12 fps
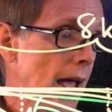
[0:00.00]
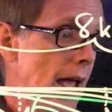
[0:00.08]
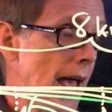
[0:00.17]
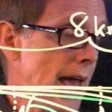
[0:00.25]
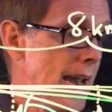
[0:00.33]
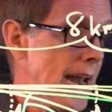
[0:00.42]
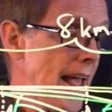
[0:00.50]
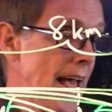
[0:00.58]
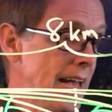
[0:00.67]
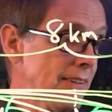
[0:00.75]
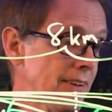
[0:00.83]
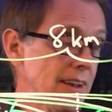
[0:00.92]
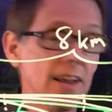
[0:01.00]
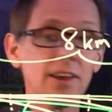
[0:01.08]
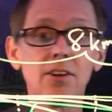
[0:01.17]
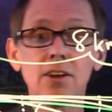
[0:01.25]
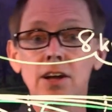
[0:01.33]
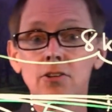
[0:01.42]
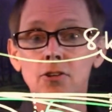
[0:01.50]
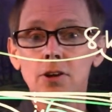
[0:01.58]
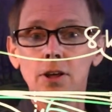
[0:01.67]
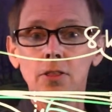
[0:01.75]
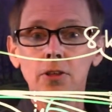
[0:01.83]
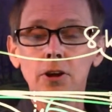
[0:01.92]
And it hasn't touched
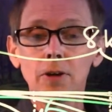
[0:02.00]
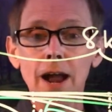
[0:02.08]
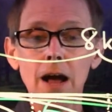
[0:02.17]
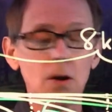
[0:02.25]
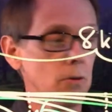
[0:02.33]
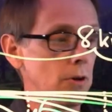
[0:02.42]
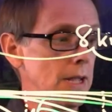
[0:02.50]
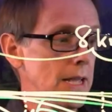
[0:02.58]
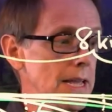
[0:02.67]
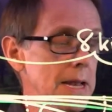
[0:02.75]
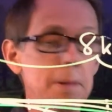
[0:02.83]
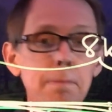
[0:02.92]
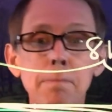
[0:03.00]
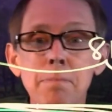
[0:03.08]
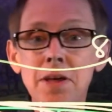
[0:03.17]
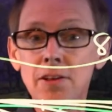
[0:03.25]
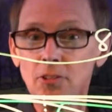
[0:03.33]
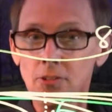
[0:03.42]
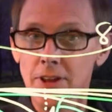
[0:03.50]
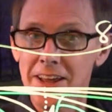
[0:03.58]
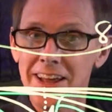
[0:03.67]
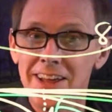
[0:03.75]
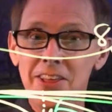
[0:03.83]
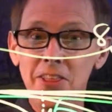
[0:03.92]
the ground. It missed
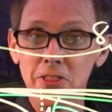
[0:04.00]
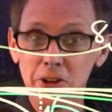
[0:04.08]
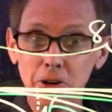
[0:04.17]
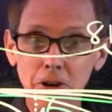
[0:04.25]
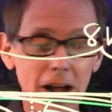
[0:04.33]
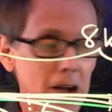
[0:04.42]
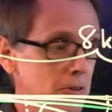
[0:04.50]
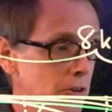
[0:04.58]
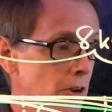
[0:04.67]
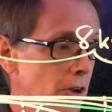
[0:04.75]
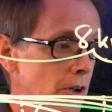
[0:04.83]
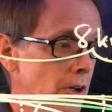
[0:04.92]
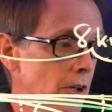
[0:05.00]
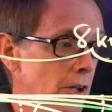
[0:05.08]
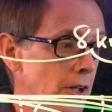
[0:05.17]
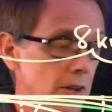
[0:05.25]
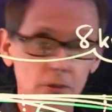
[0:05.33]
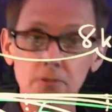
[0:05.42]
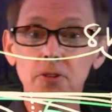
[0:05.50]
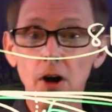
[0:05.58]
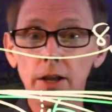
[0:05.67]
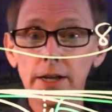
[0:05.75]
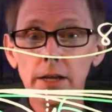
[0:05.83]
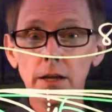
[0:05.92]
the ground. Is it
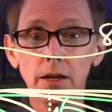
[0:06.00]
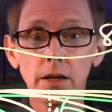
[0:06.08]
falling?